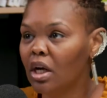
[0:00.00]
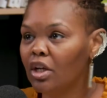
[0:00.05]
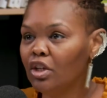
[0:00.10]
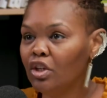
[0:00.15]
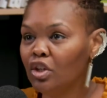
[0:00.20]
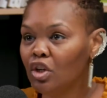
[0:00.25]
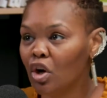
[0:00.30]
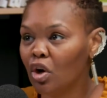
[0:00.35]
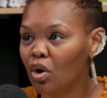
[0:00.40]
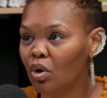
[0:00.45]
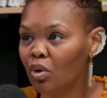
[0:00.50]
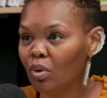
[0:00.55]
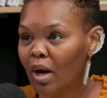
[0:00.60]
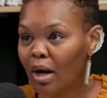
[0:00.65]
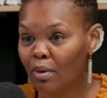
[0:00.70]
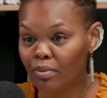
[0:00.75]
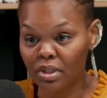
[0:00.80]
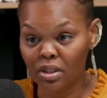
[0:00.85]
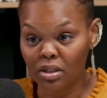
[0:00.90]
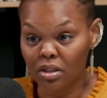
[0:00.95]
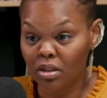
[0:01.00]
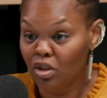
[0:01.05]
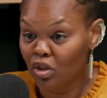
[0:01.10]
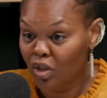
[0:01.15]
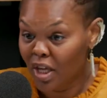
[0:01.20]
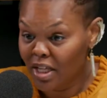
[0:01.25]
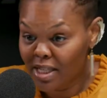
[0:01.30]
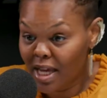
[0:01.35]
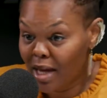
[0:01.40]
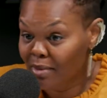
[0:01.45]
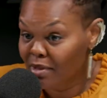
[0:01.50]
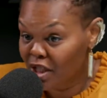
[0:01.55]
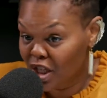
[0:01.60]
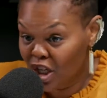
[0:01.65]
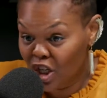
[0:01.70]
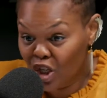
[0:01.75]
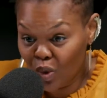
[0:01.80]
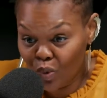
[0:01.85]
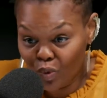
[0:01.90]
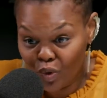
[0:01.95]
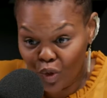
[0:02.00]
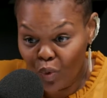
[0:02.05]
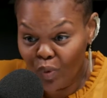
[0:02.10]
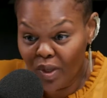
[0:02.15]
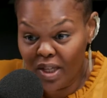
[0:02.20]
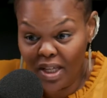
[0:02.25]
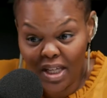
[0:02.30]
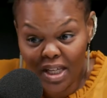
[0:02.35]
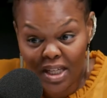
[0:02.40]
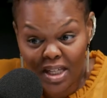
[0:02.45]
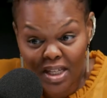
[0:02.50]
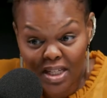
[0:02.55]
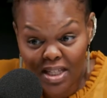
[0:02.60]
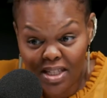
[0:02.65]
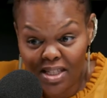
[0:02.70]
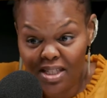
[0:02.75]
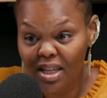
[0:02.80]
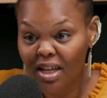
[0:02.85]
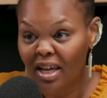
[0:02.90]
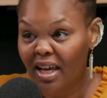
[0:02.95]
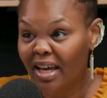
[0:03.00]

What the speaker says: I was at the time single with no kids.